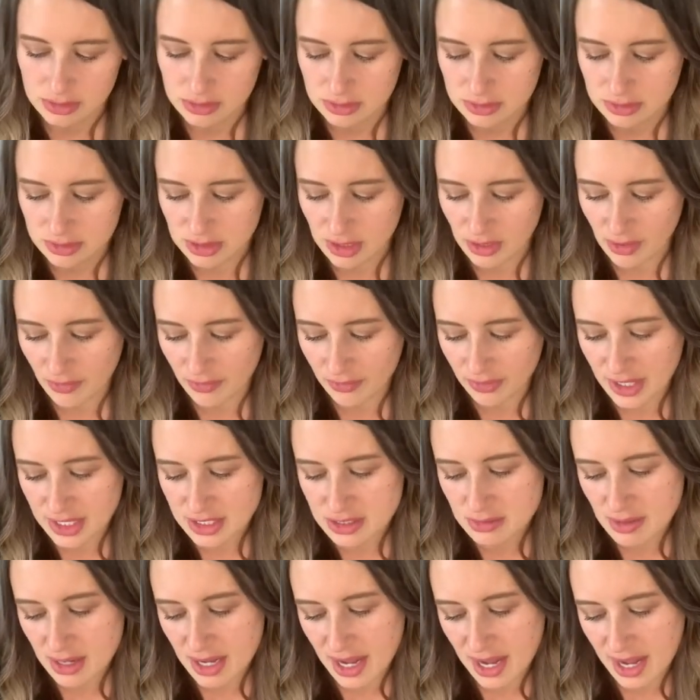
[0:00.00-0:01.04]
So that's
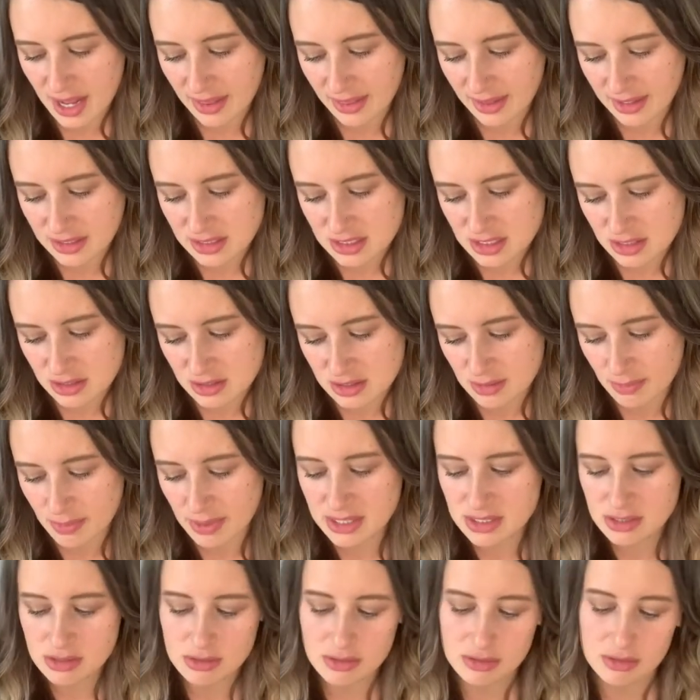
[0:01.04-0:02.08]
why I like to use a
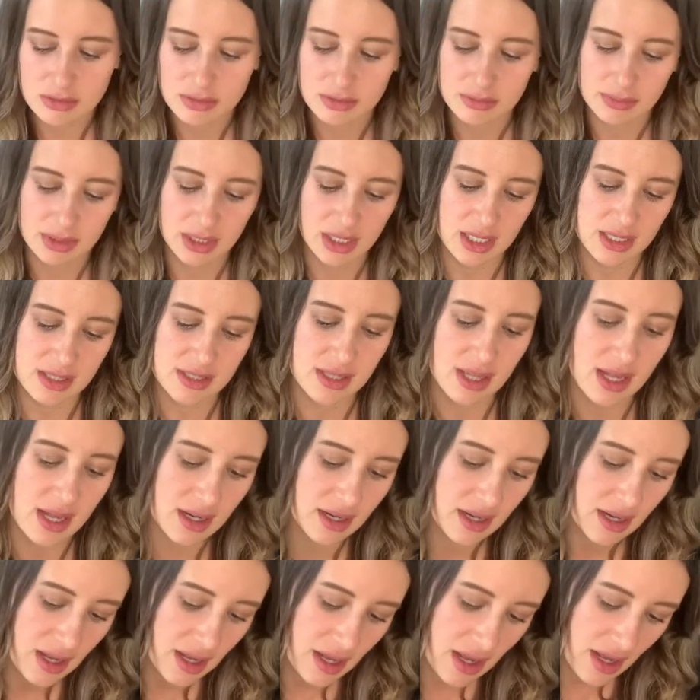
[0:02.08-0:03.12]
pencil, because
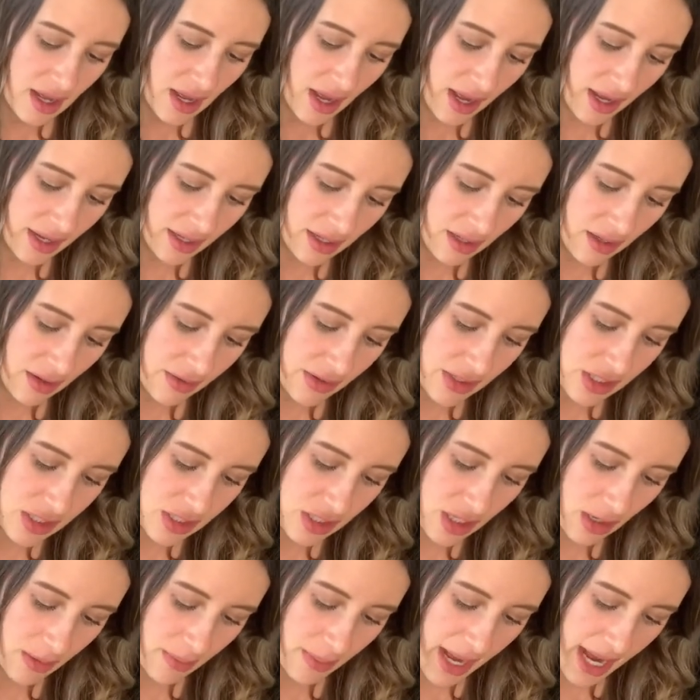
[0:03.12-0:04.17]
then I can always
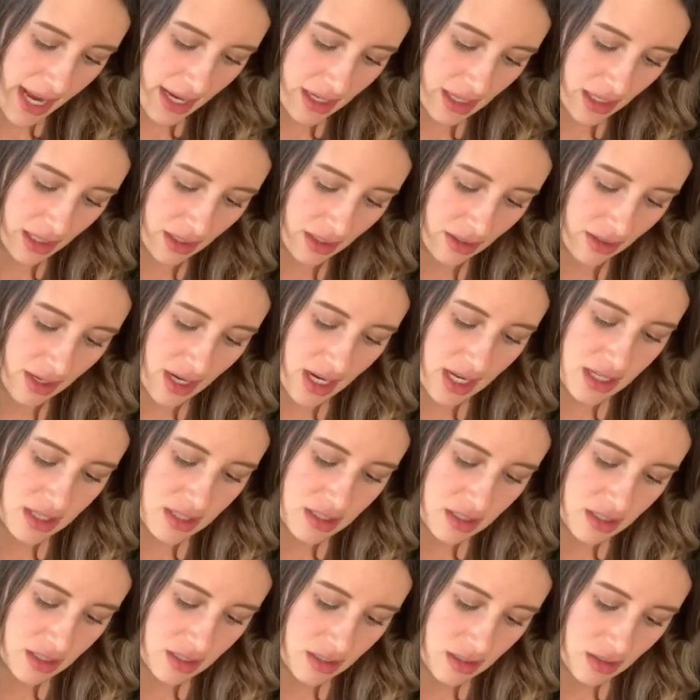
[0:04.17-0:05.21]
go back and
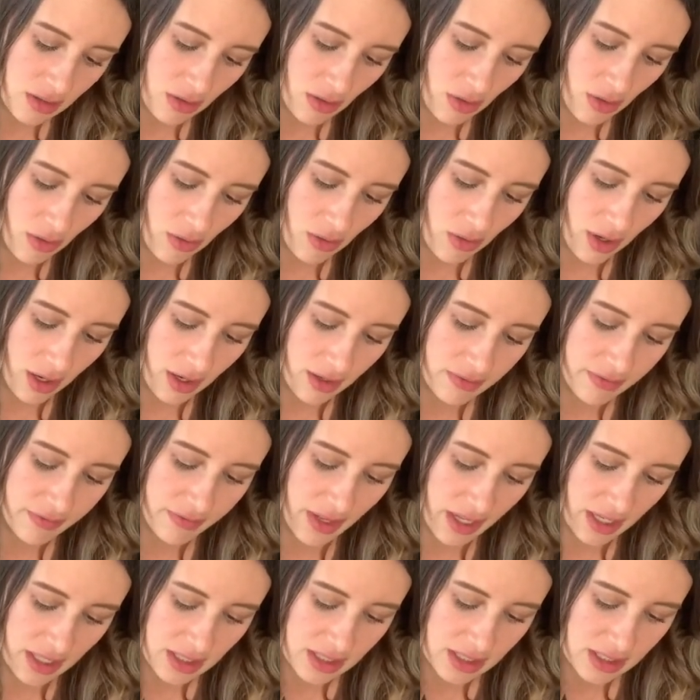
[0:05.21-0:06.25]
erase or
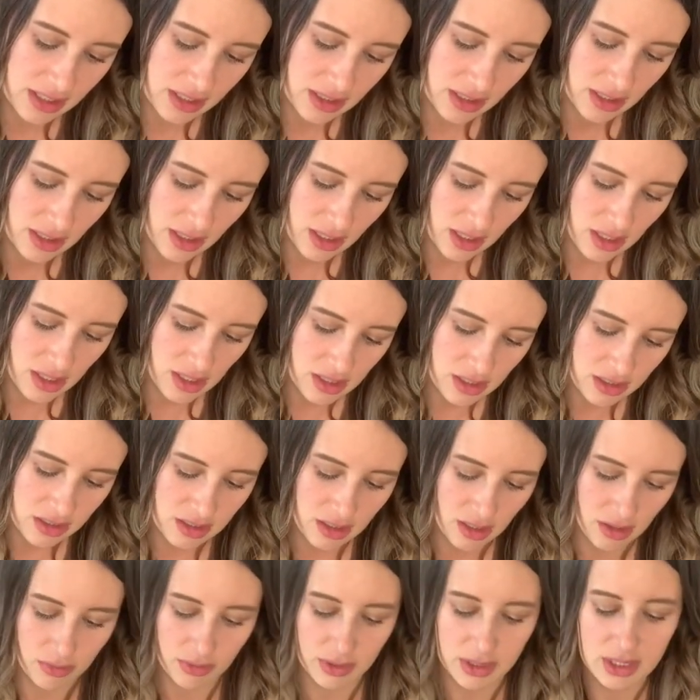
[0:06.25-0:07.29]
fix.
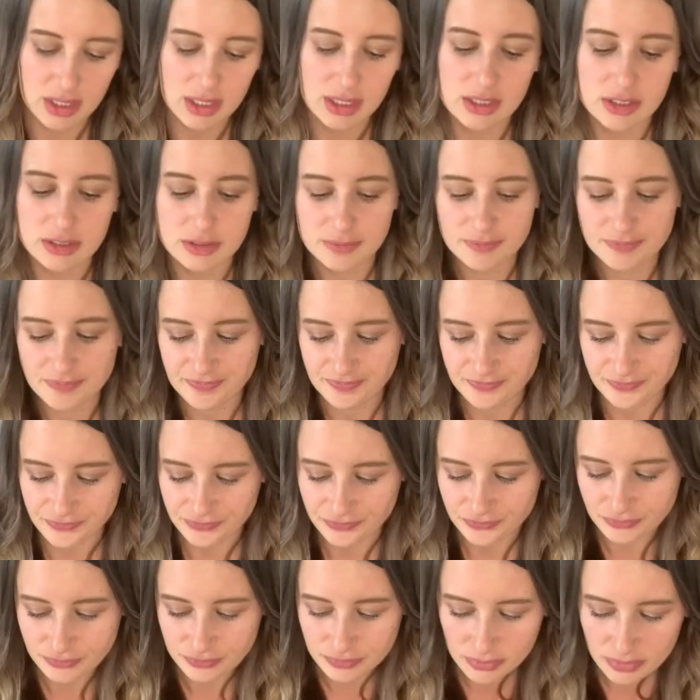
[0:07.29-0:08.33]
So we know
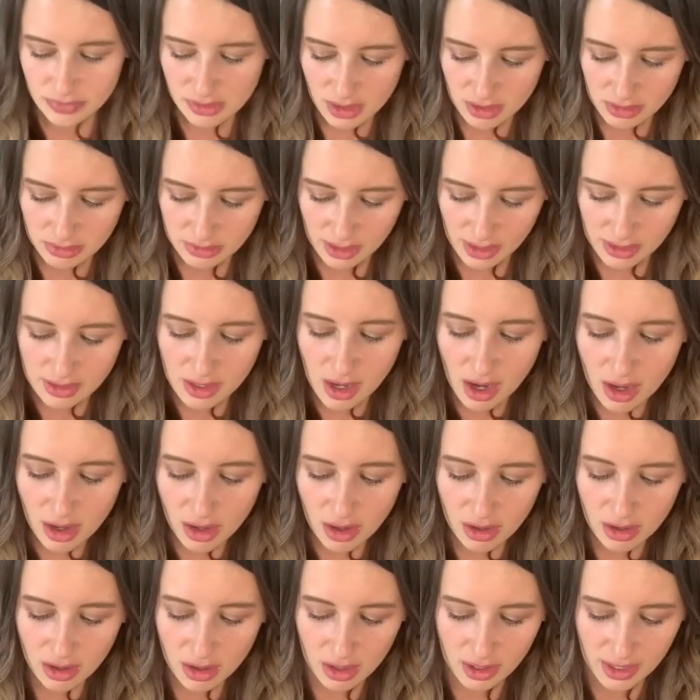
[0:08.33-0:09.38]
that not
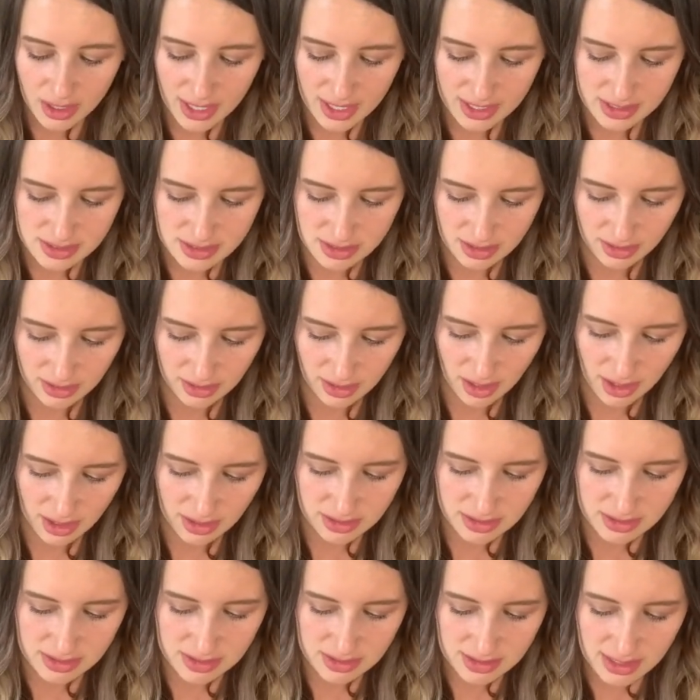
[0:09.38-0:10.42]
all art has to look
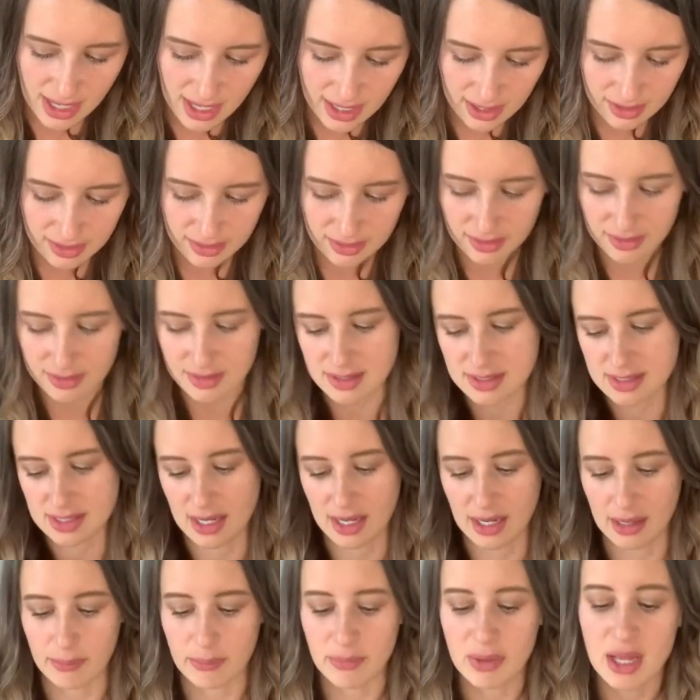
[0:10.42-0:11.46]
exactly the
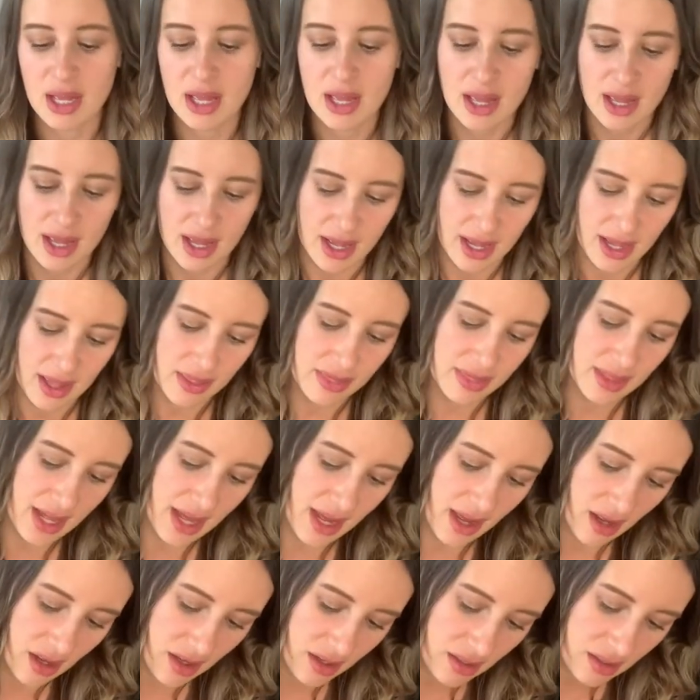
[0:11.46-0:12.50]
same, and
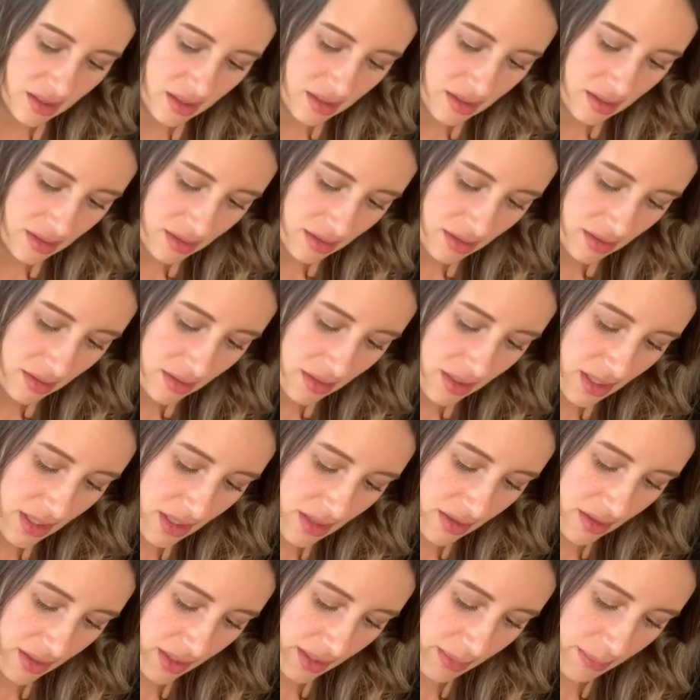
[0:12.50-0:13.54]
that you can't
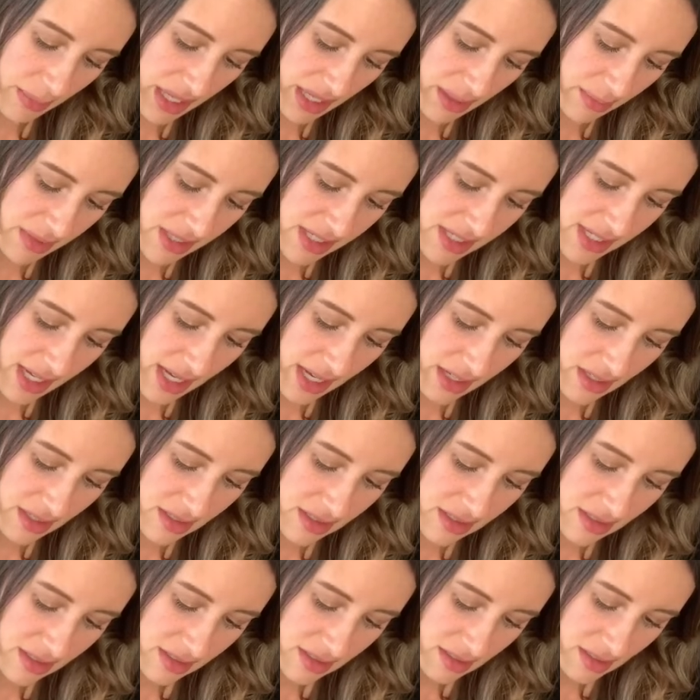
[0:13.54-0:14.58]
really make mistakes.